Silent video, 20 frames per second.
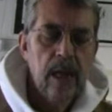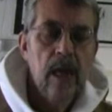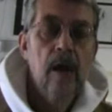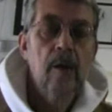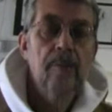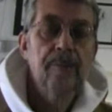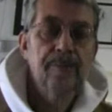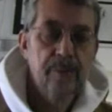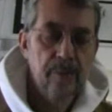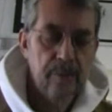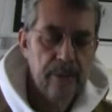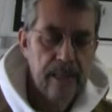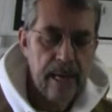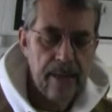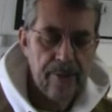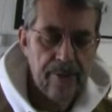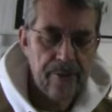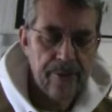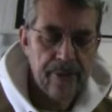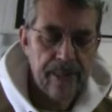help to
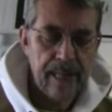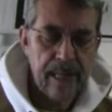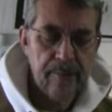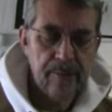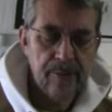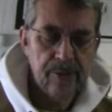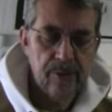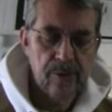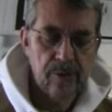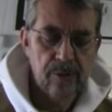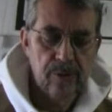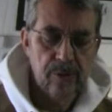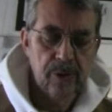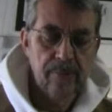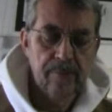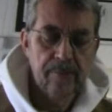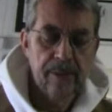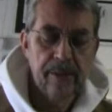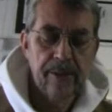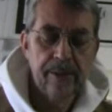gather
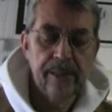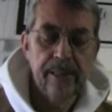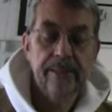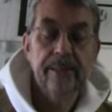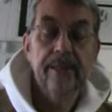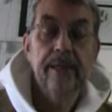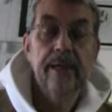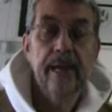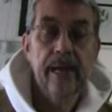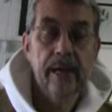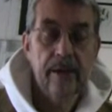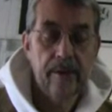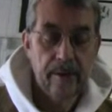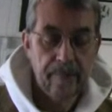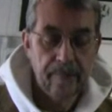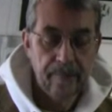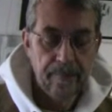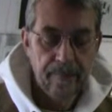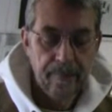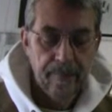damsels, better yet a
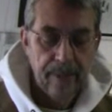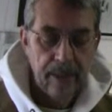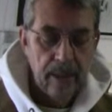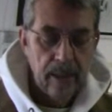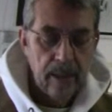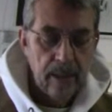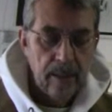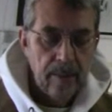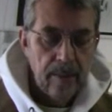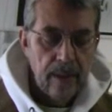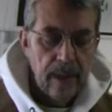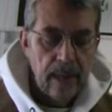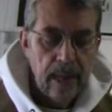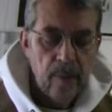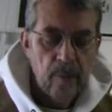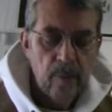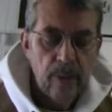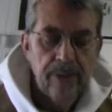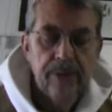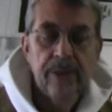harem,
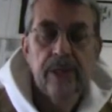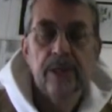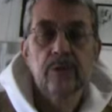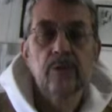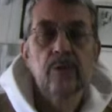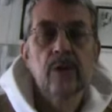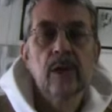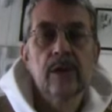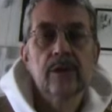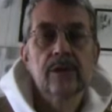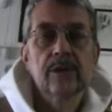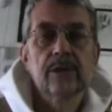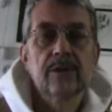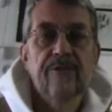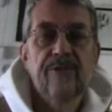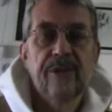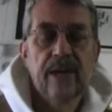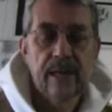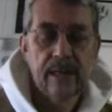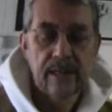and when they do not
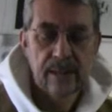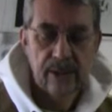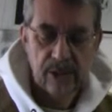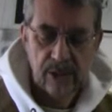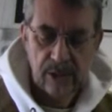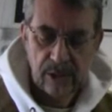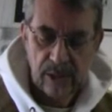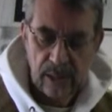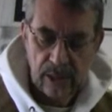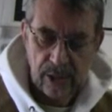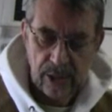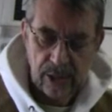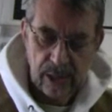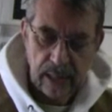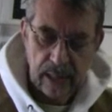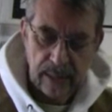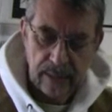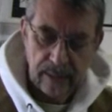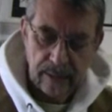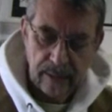suffice, a
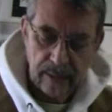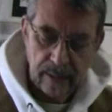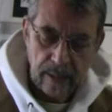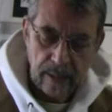slut.